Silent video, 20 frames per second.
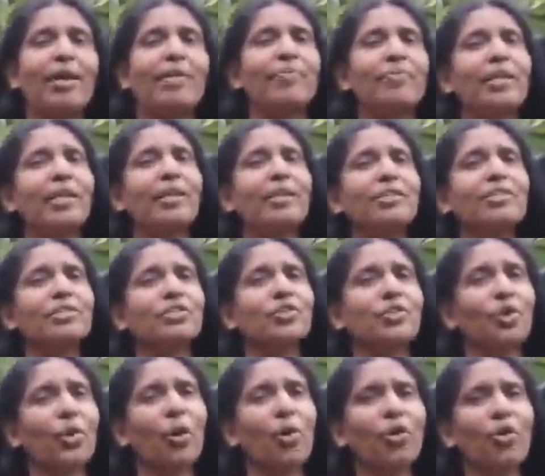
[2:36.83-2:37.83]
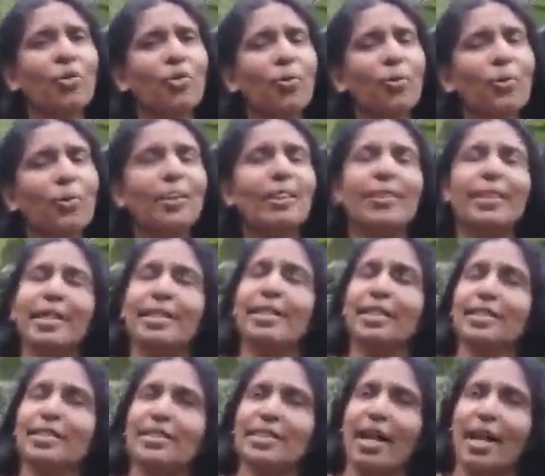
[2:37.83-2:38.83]
There is no rule that
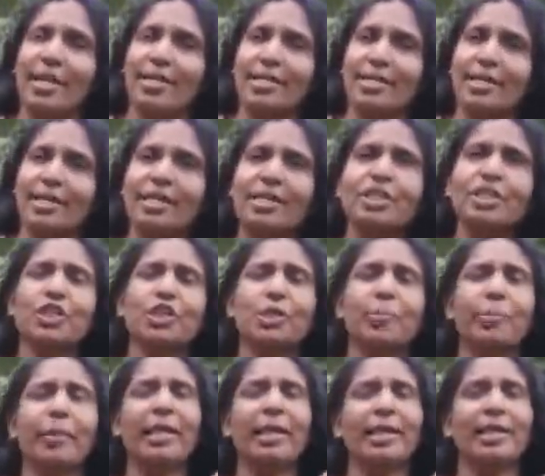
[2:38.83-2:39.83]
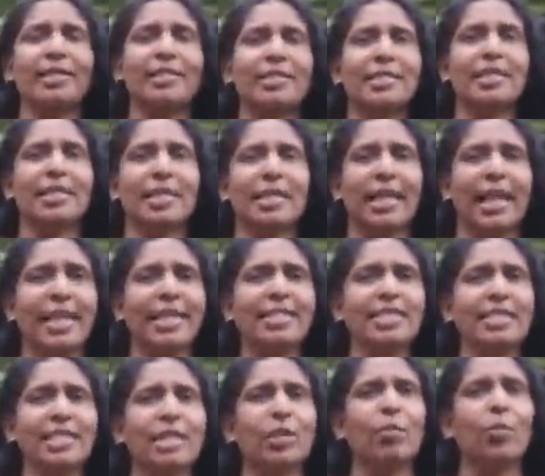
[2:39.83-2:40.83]
the title should be
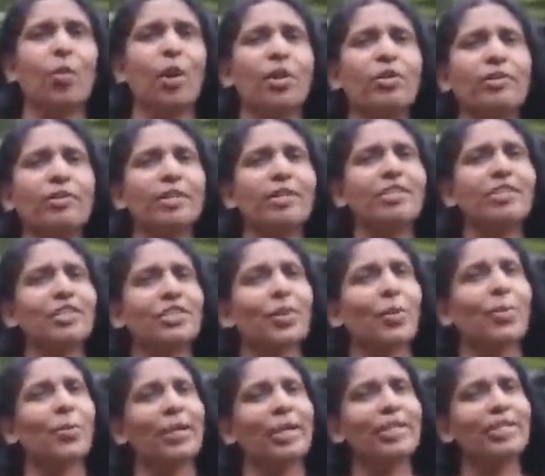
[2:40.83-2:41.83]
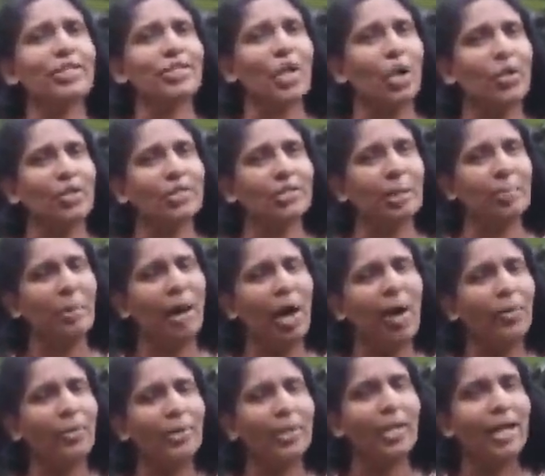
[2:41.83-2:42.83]
indicating what the story talks
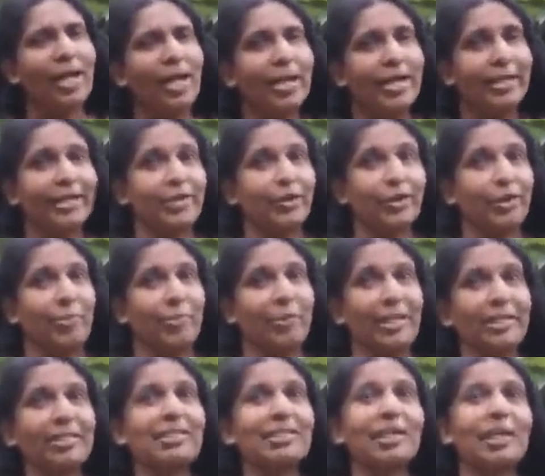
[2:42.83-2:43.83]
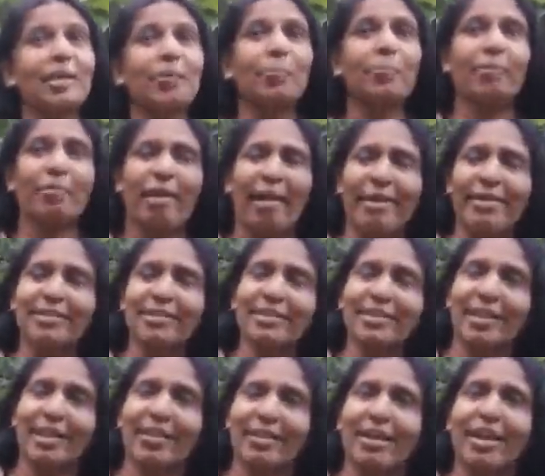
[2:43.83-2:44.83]
about. It could be
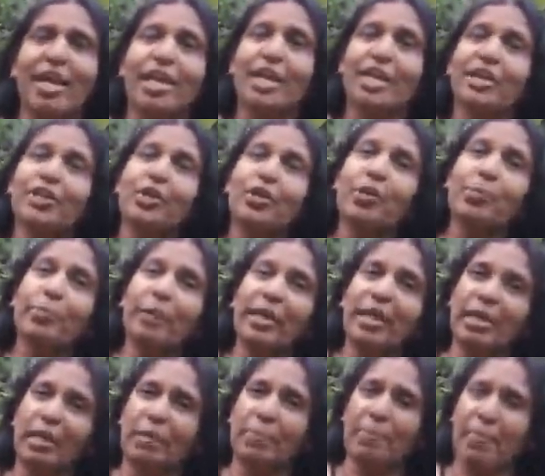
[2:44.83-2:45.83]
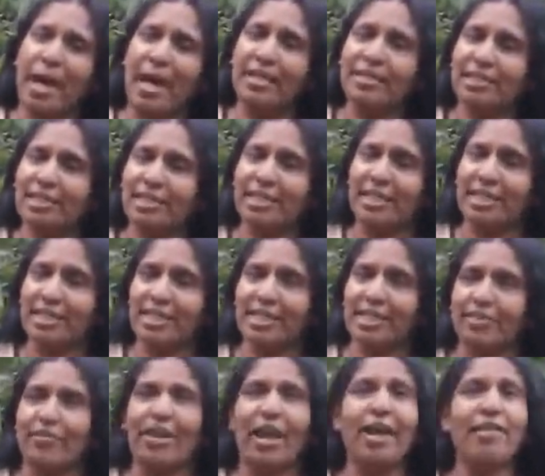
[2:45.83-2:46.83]
surprising, it could be
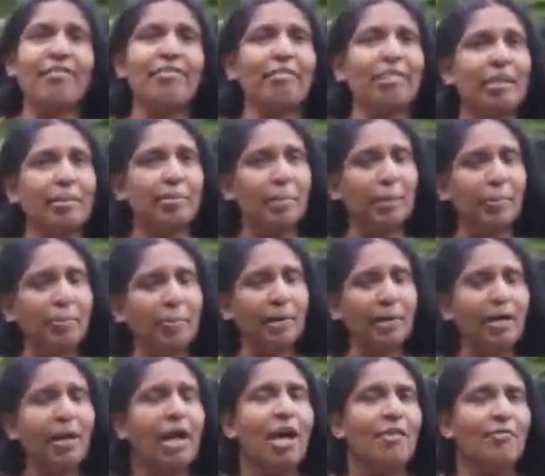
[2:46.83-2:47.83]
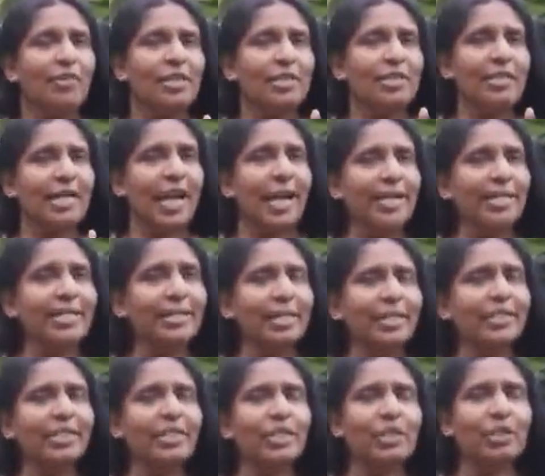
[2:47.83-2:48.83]
imaginative, and remember, the
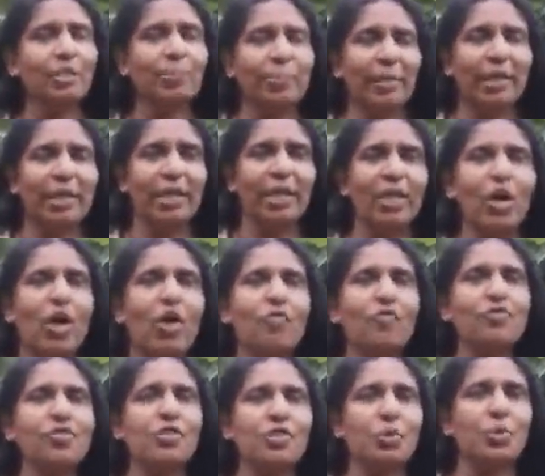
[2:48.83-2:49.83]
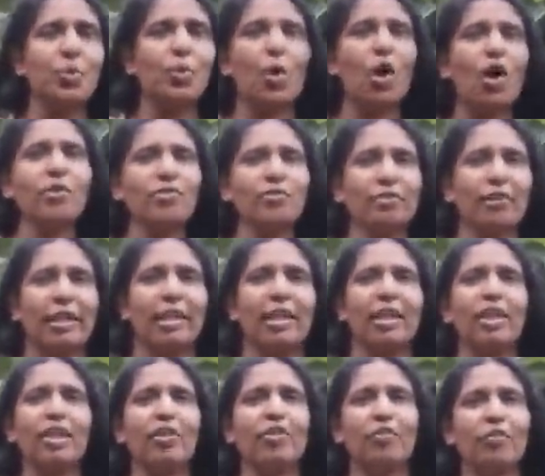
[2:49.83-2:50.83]
title should be of 2 or
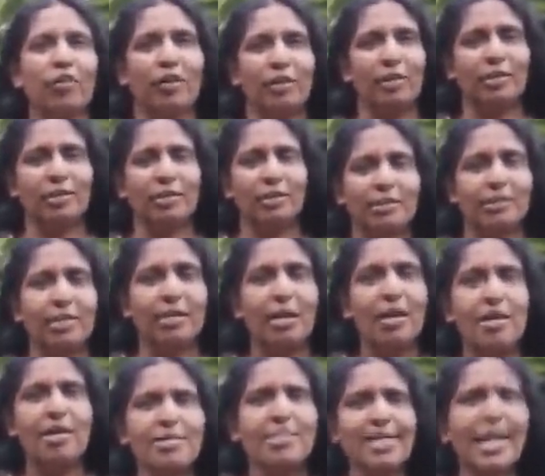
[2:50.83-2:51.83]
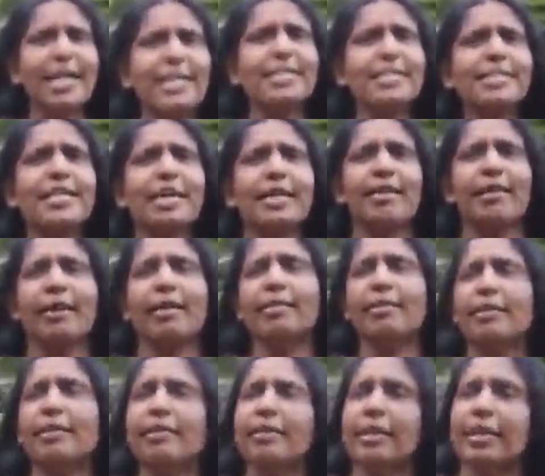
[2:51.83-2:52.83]
3 words. Yet
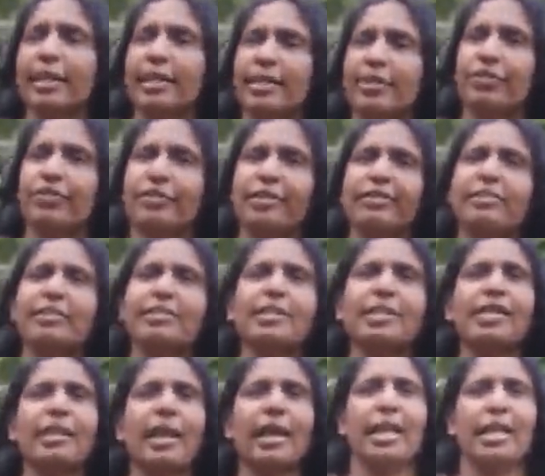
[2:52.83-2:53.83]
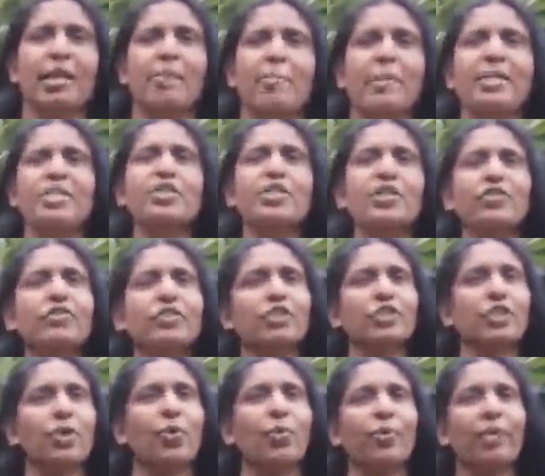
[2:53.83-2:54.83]
another interesting element of
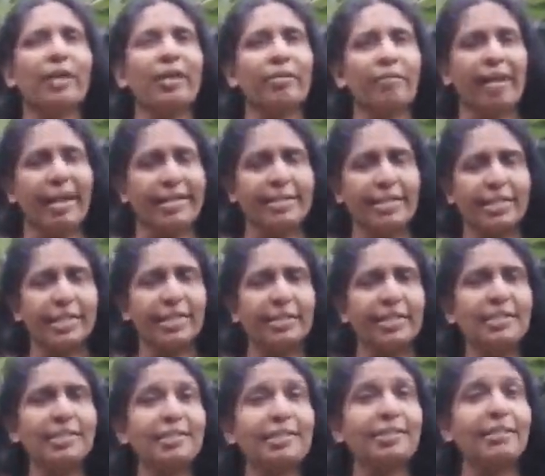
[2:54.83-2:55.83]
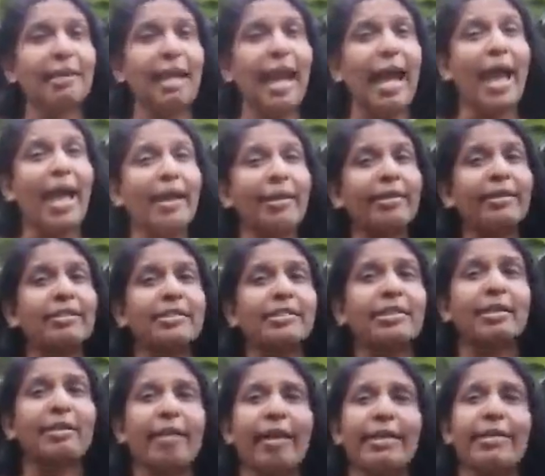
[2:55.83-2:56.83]
story writing is
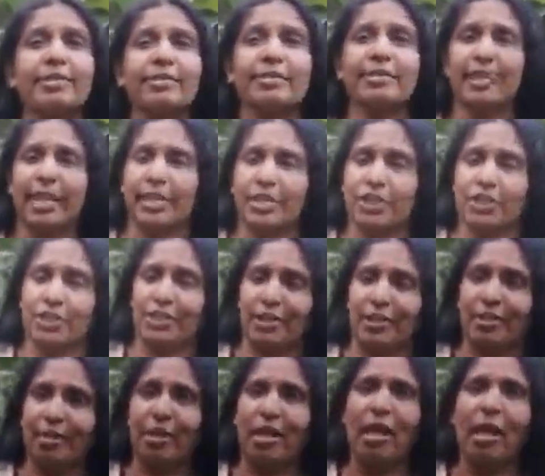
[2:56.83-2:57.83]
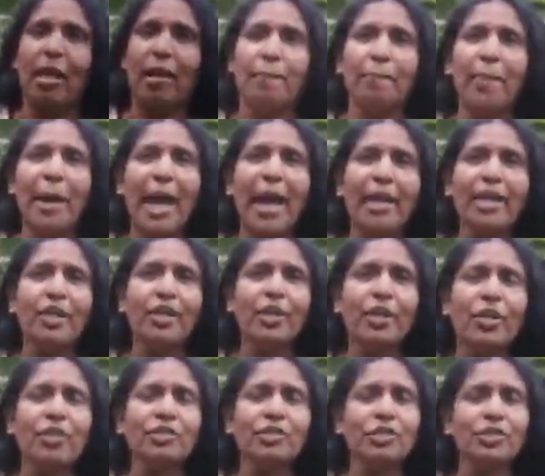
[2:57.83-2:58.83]
characterization. Pack
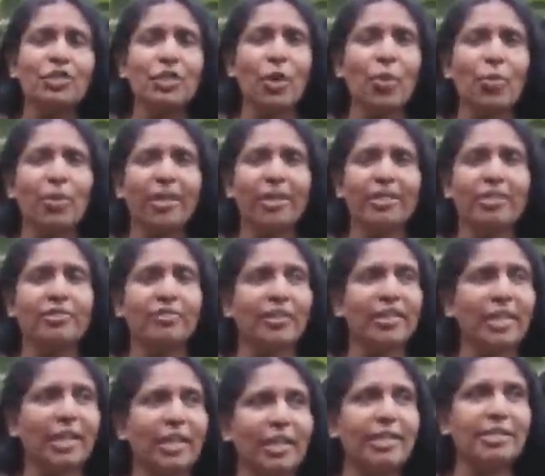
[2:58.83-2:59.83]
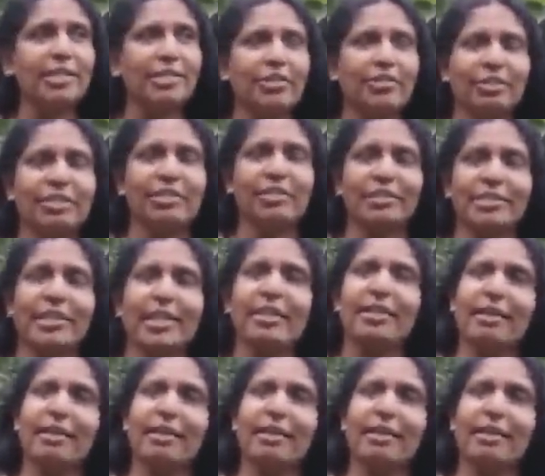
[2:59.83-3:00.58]
your stories with interesting